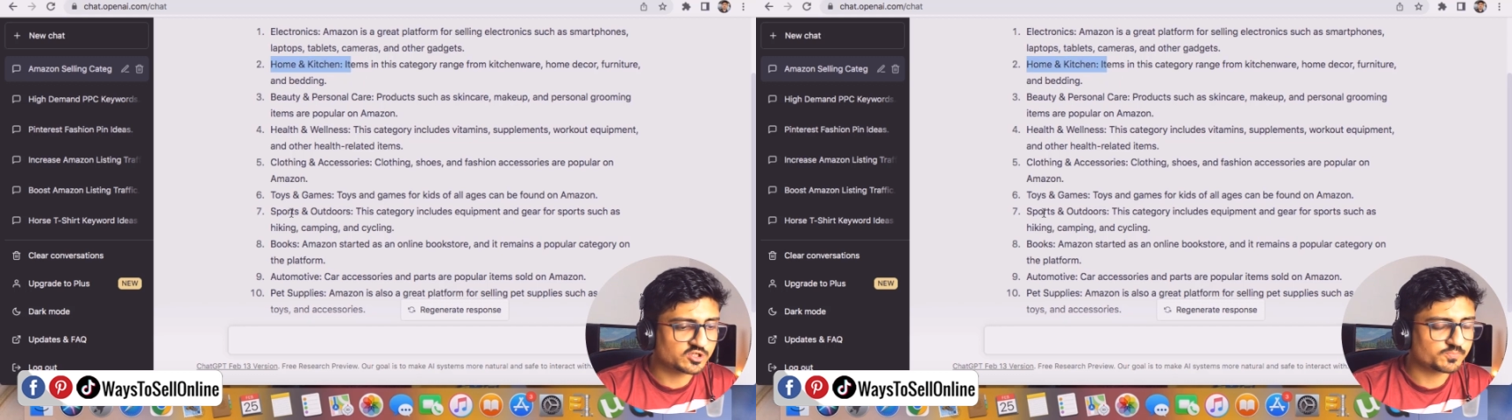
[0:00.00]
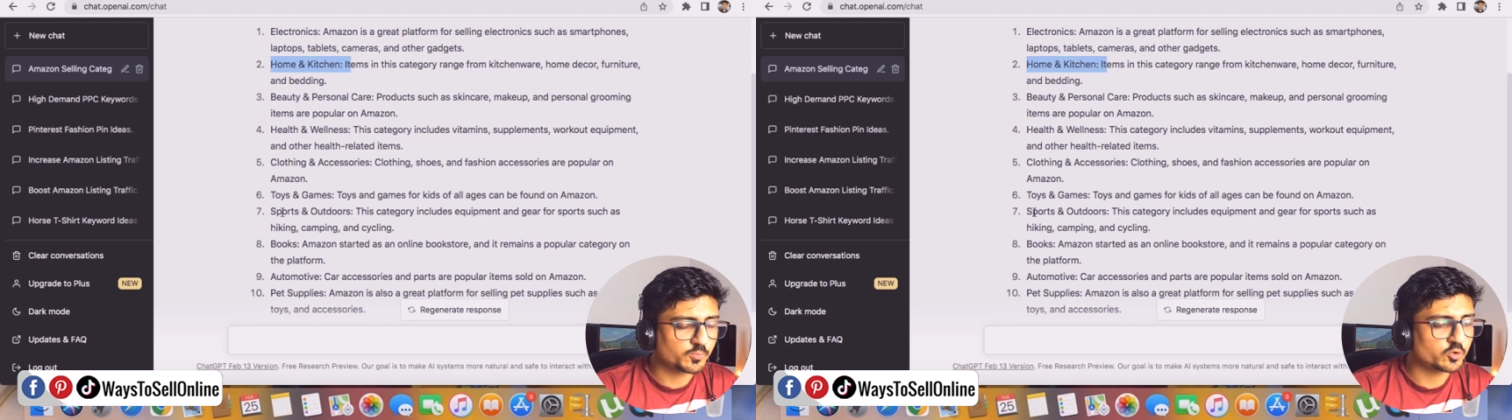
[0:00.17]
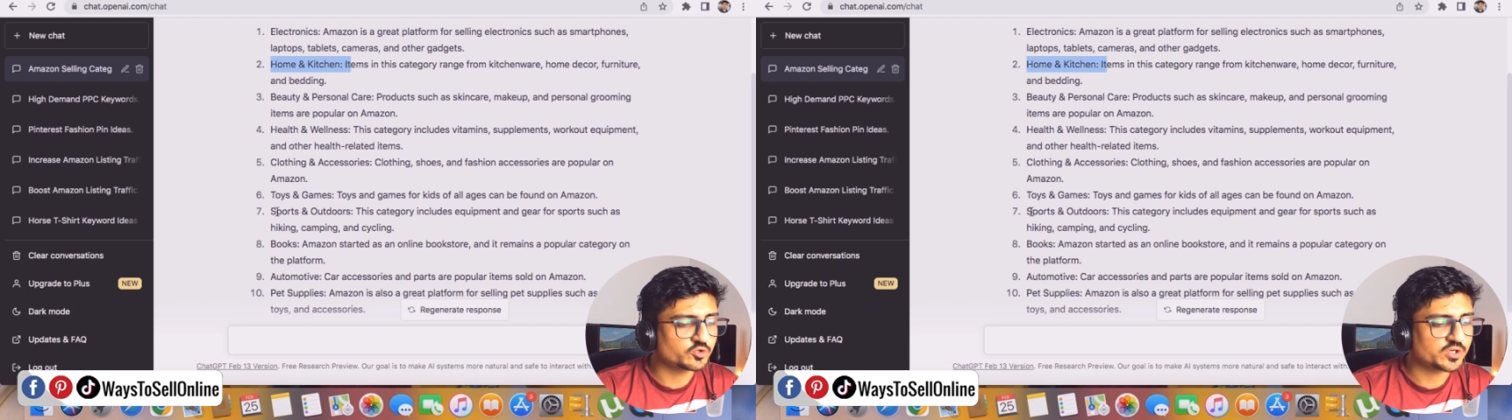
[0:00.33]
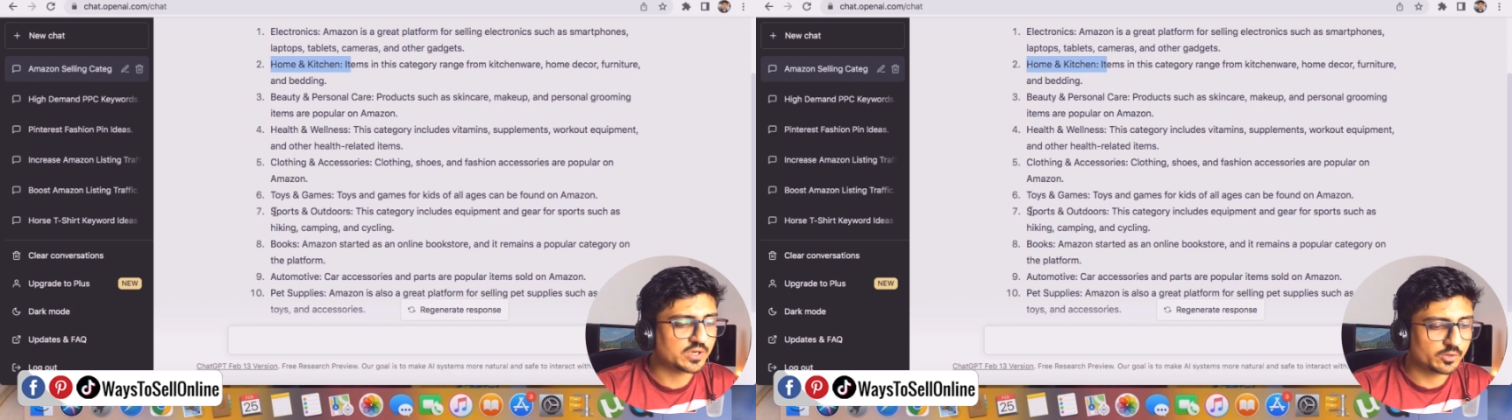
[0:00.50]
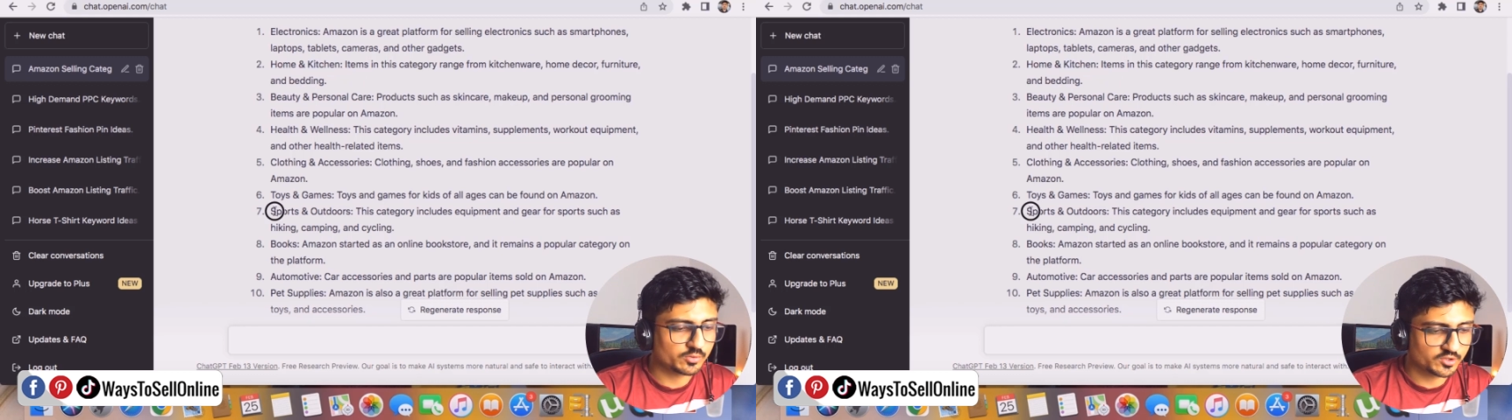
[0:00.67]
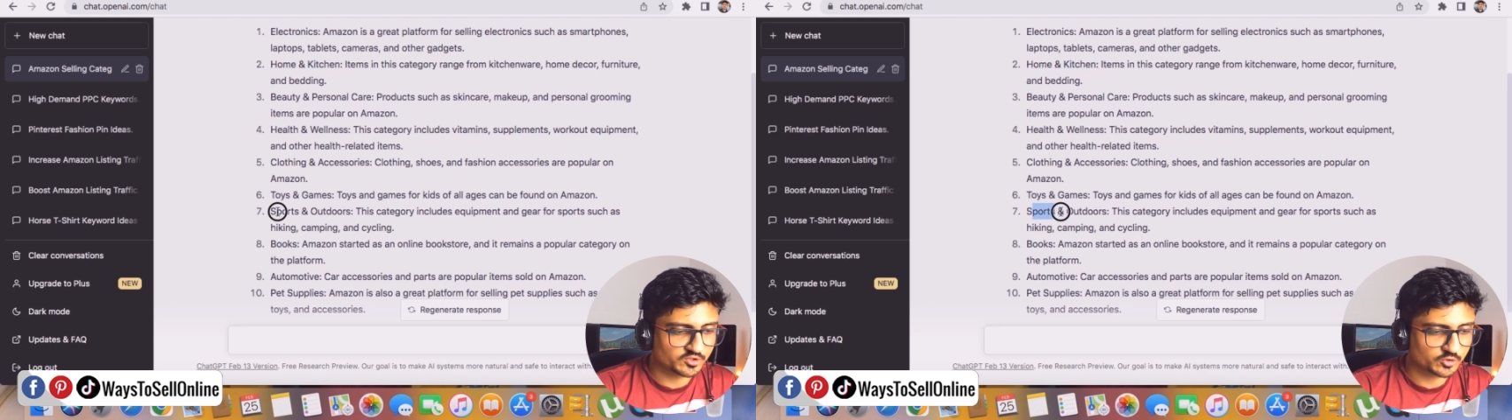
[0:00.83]
sports and
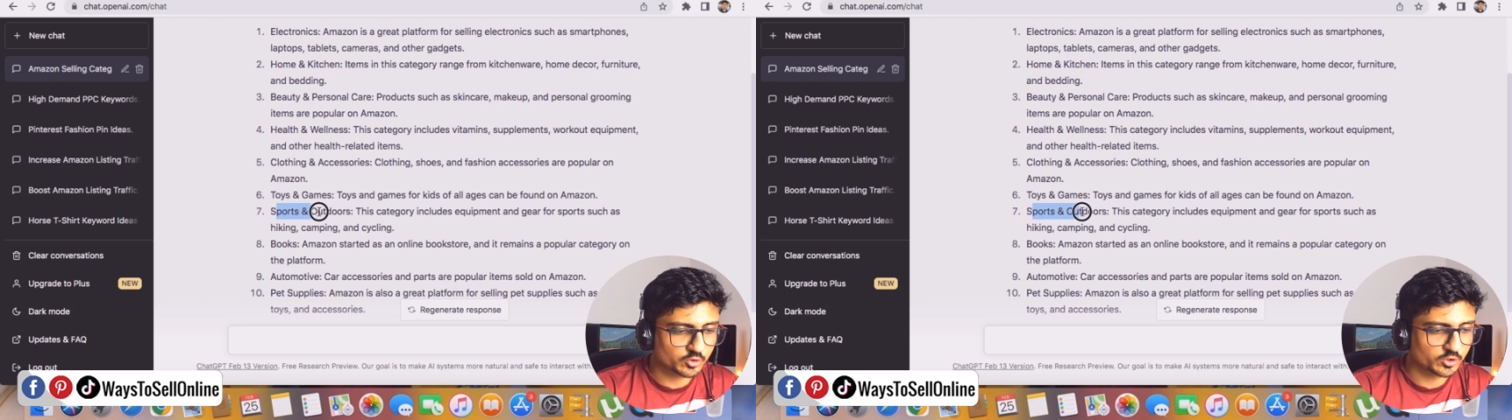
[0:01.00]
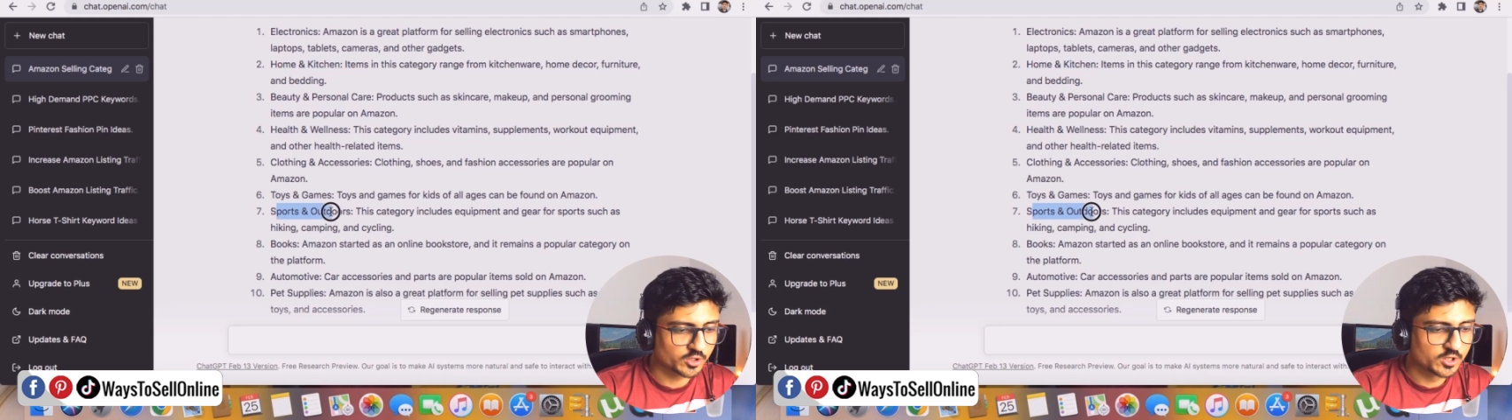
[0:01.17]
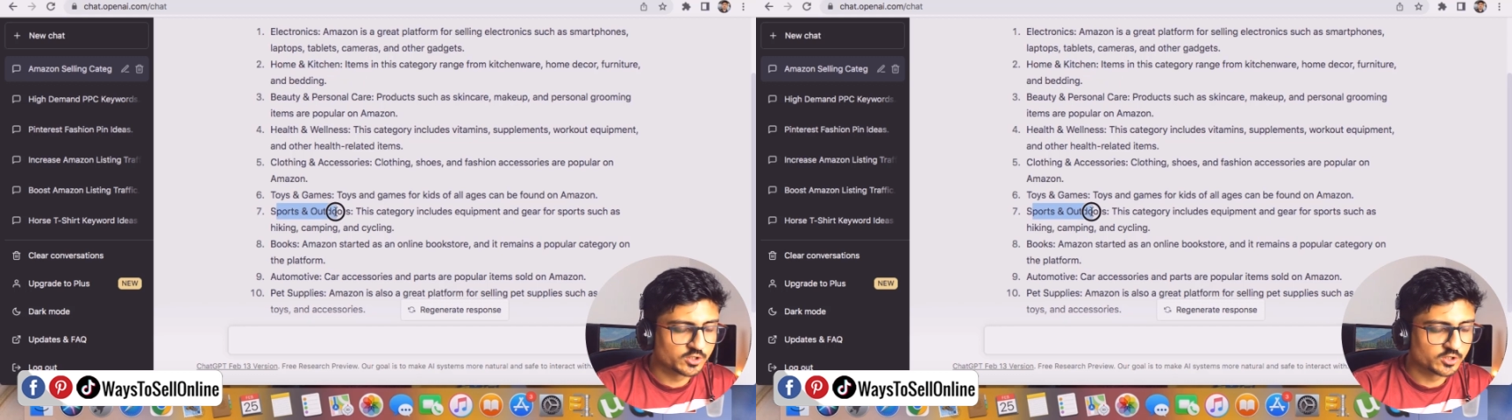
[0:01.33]
outdoor is good.